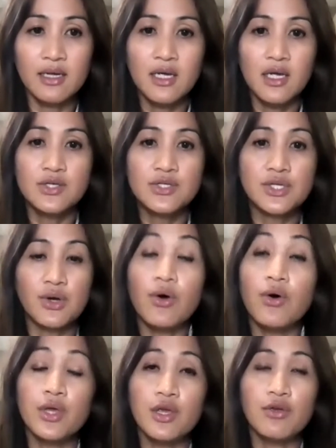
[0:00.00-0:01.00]

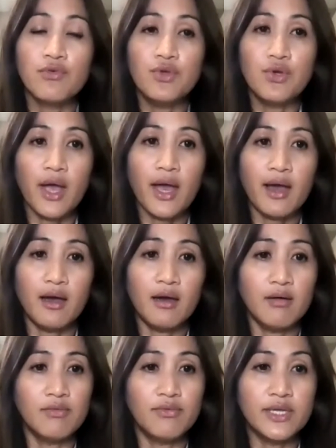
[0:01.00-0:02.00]
So if you
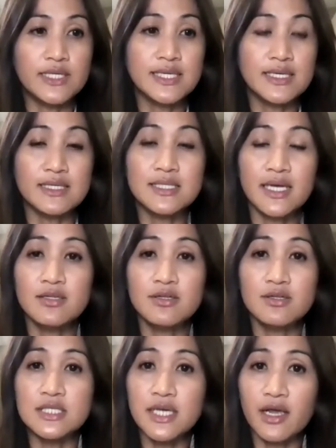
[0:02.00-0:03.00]
have, let's say, a
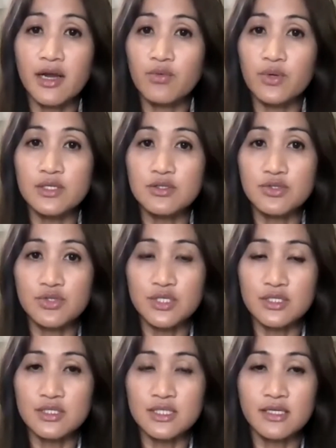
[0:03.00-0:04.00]
tendon tear, we need to
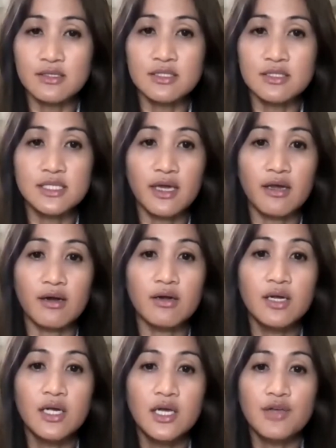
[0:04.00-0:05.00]
treat the tendon tear.
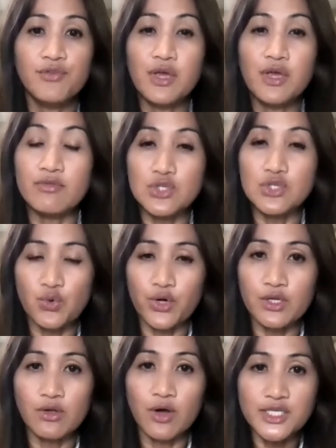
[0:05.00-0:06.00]
If you have
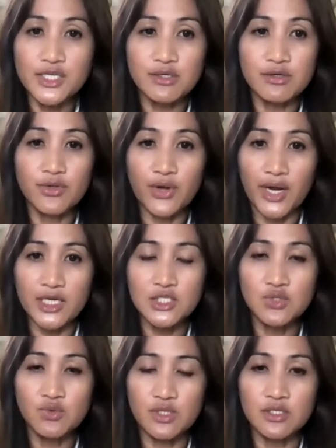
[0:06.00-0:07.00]
joint
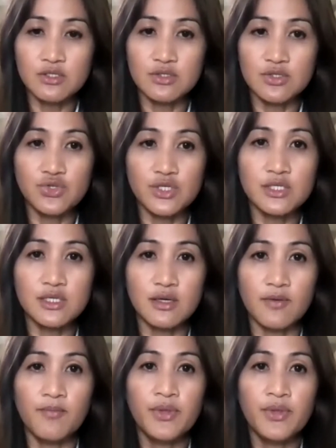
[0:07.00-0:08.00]
osteoarthritis, we need to treat
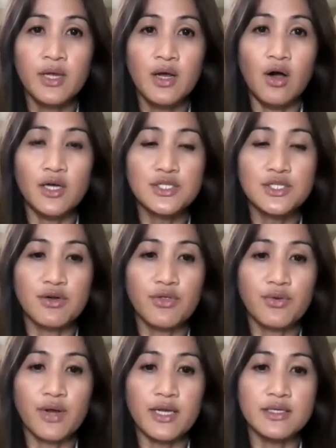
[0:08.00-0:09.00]
the
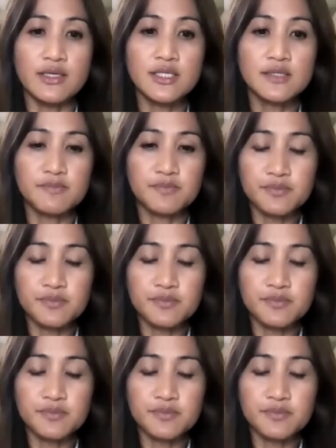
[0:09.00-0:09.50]
osteoarthritis.